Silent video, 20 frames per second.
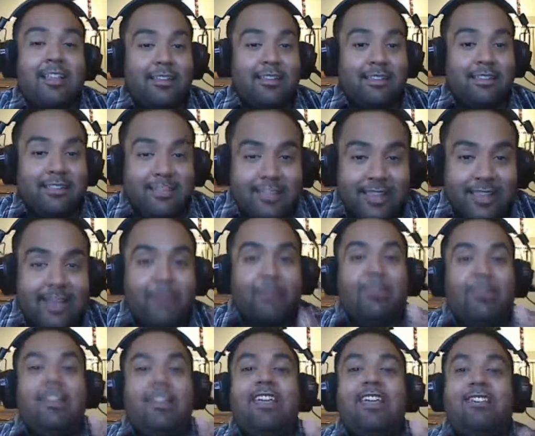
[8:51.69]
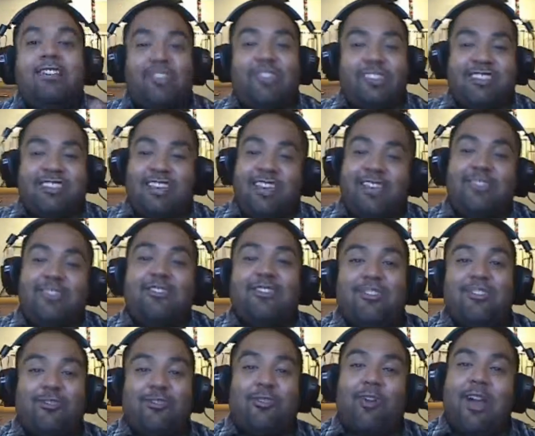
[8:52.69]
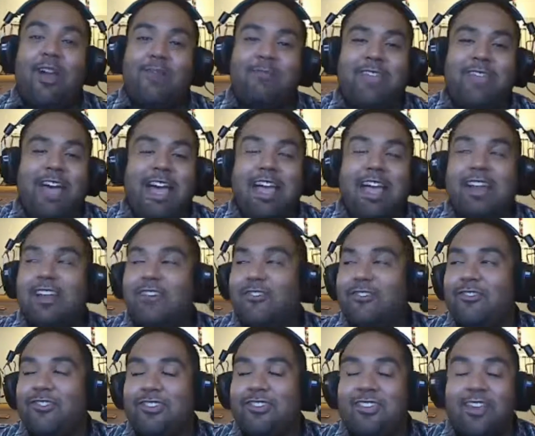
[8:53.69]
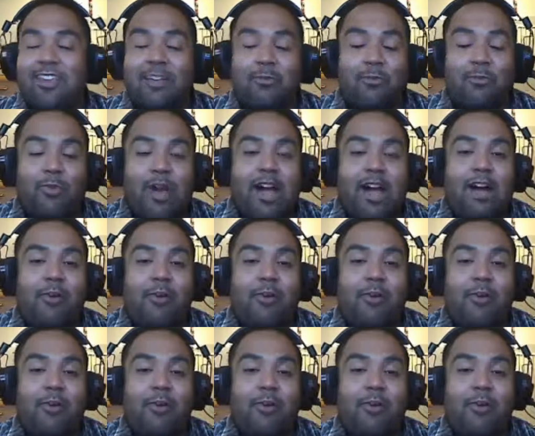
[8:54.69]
literally just like you described that, and I was just like, wow,